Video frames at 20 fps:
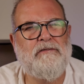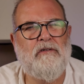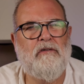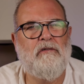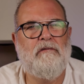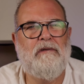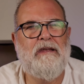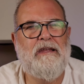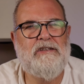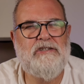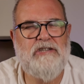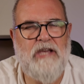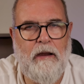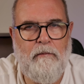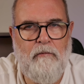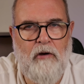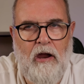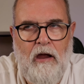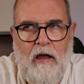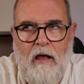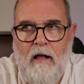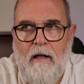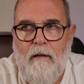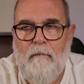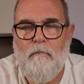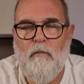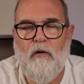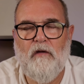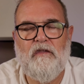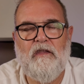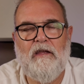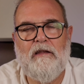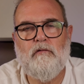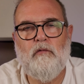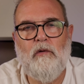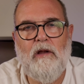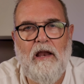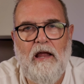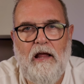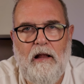on each camera, but that
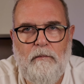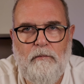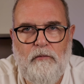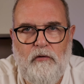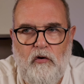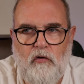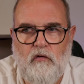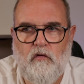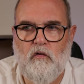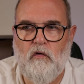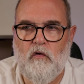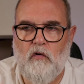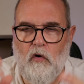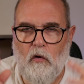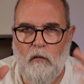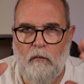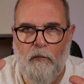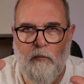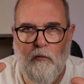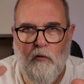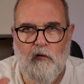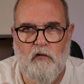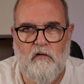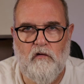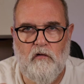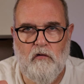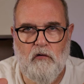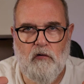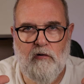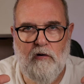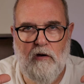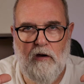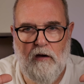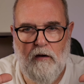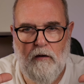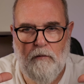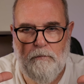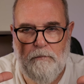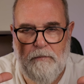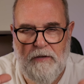will help you to compose
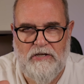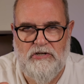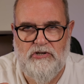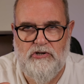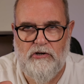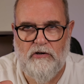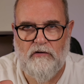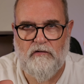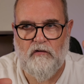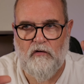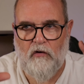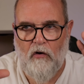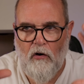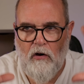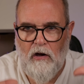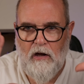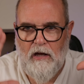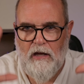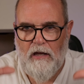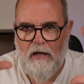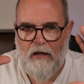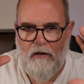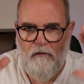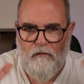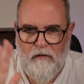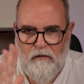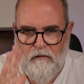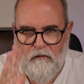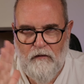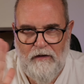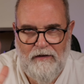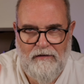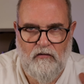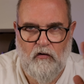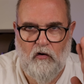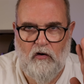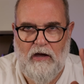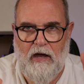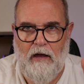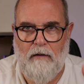your picture, to know if it fits
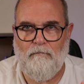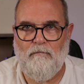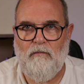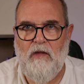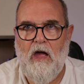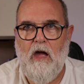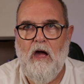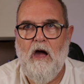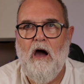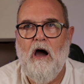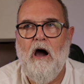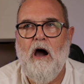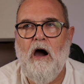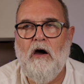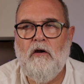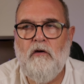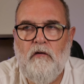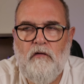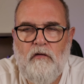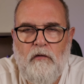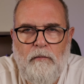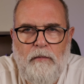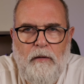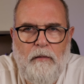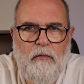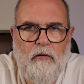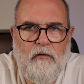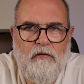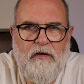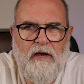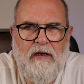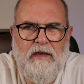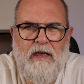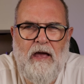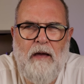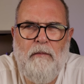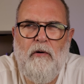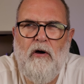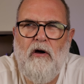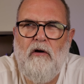okay. I know some people say,
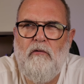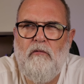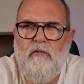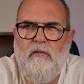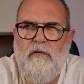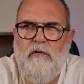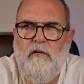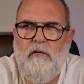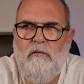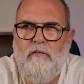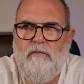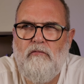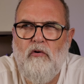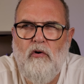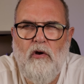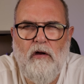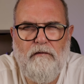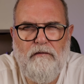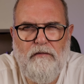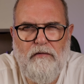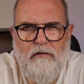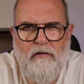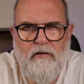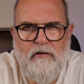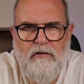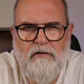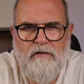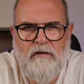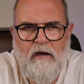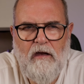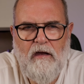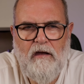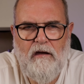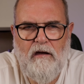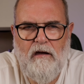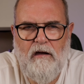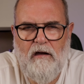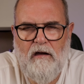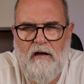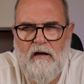yeah, but the rule of third,
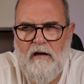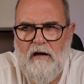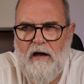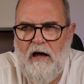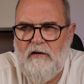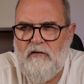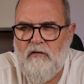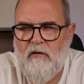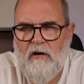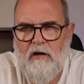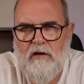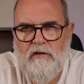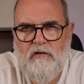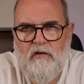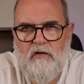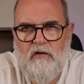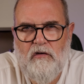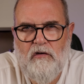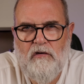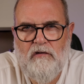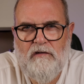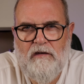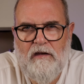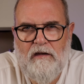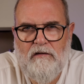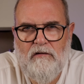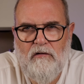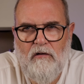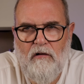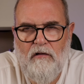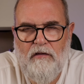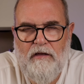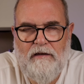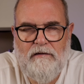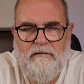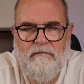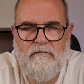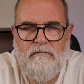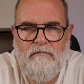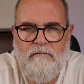I don't like to use it, all
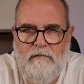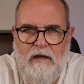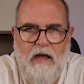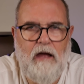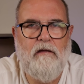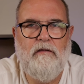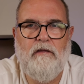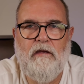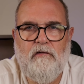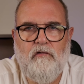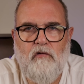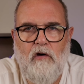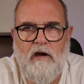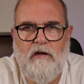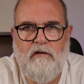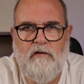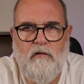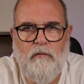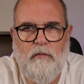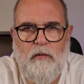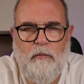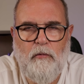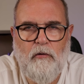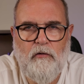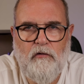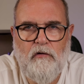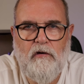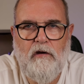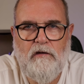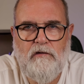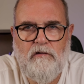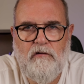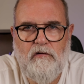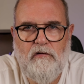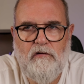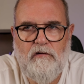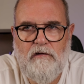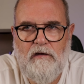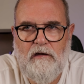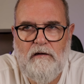this. Yeah, that's right. Some people don't like to
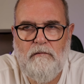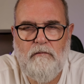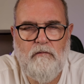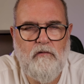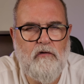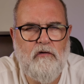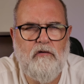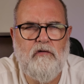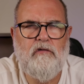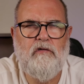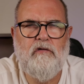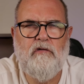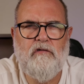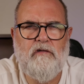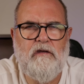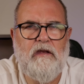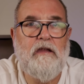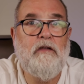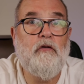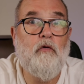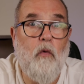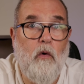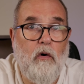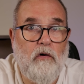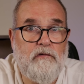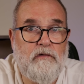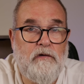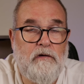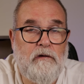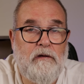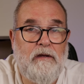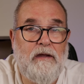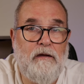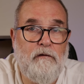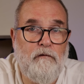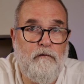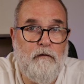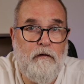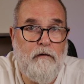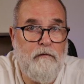use it. You could use in quarter, in
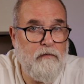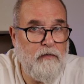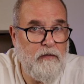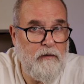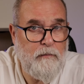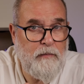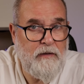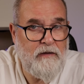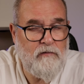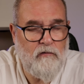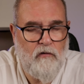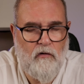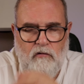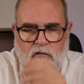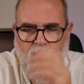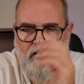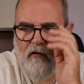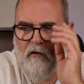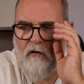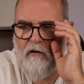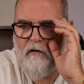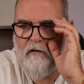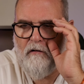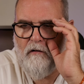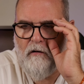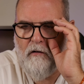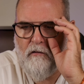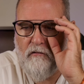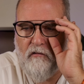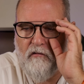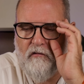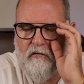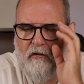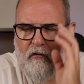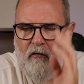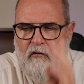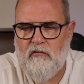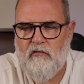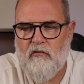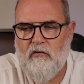fifth, depends on
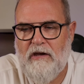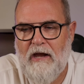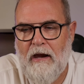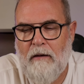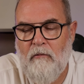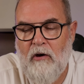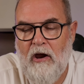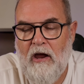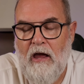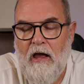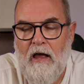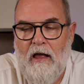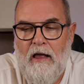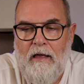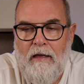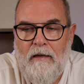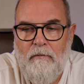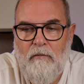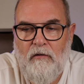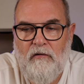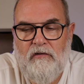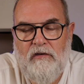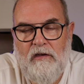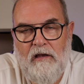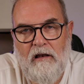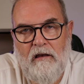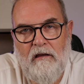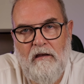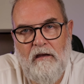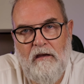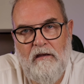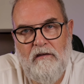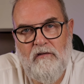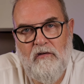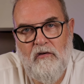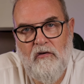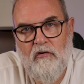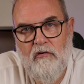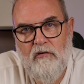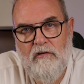your camera, but still, it's
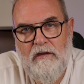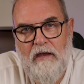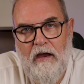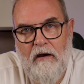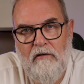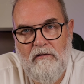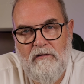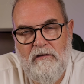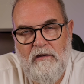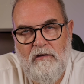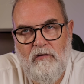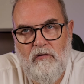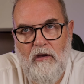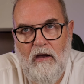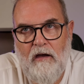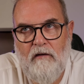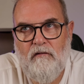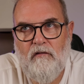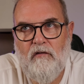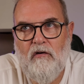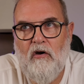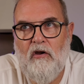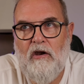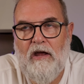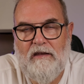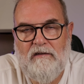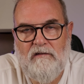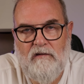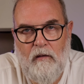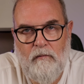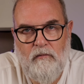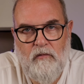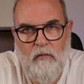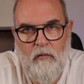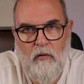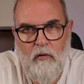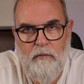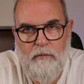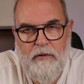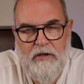a good guarantee to have an
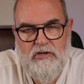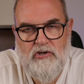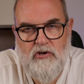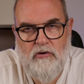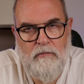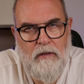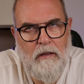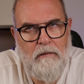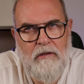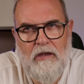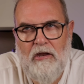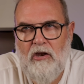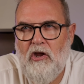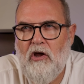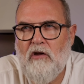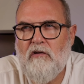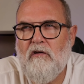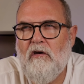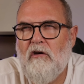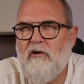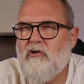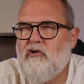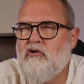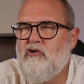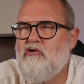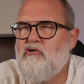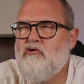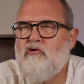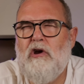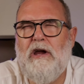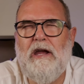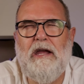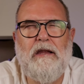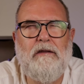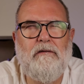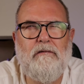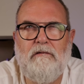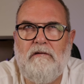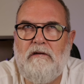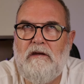acceptable picture. Maybe not a
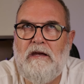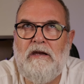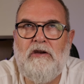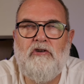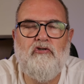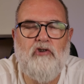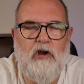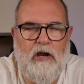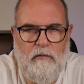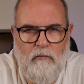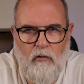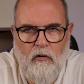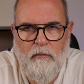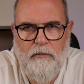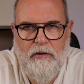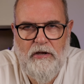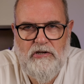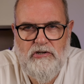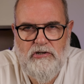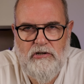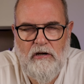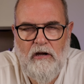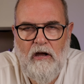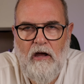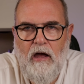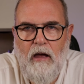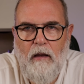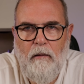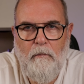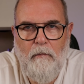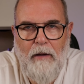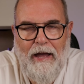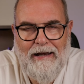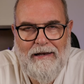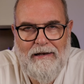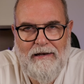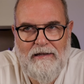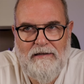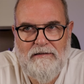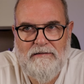great, incredible picture, but
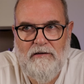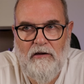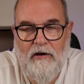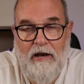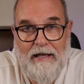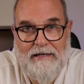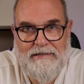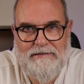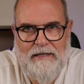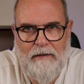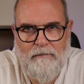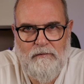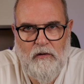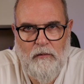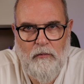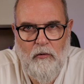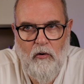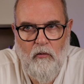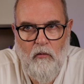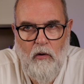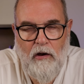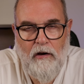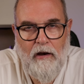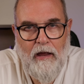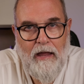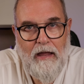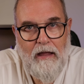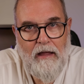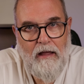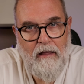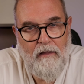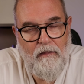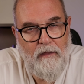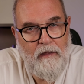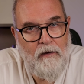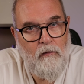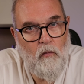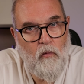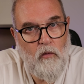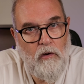at least an acceptable one. And
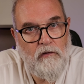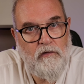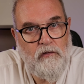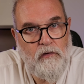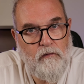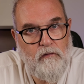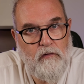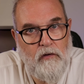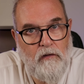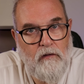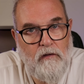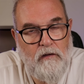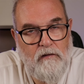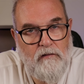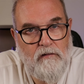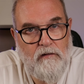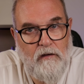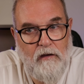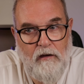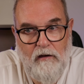then once you've done this,